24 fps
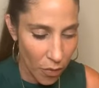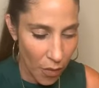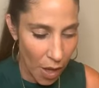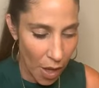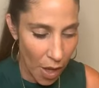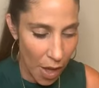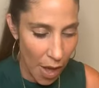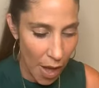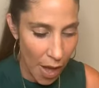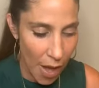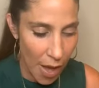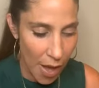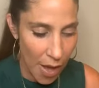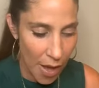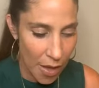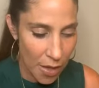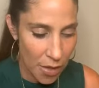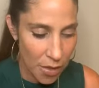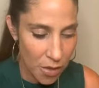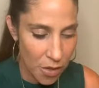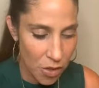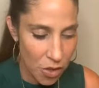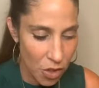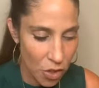
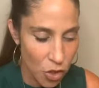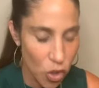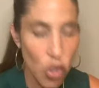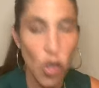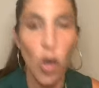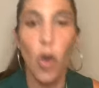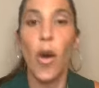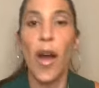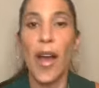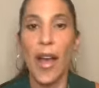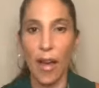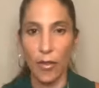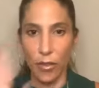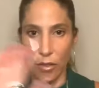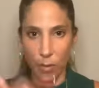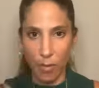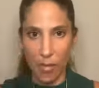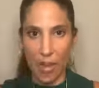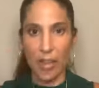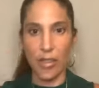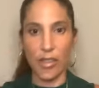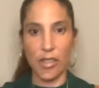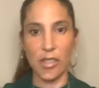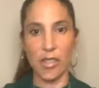And so I have them
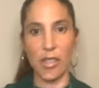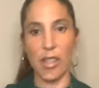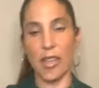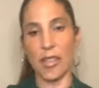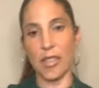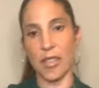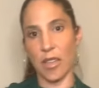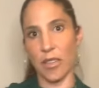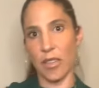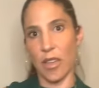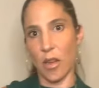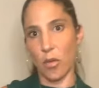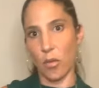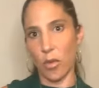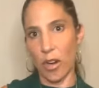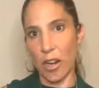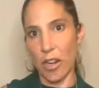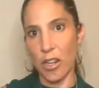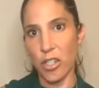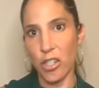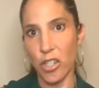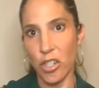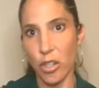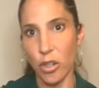make this list, and then what I
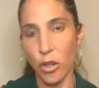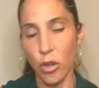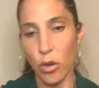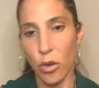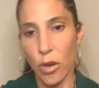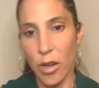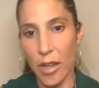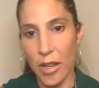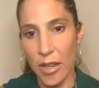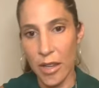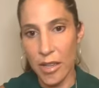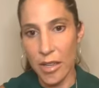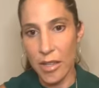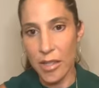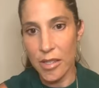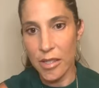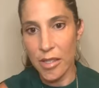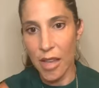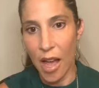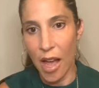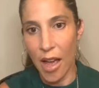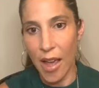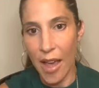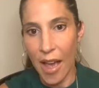do is
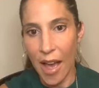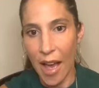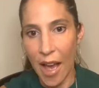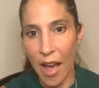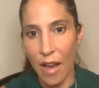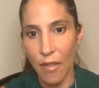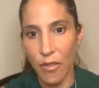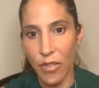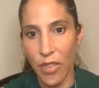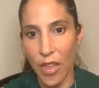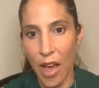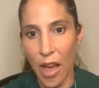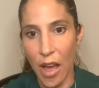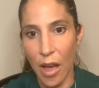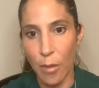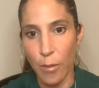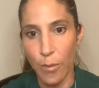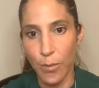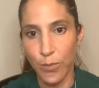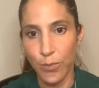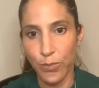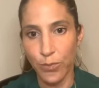I have them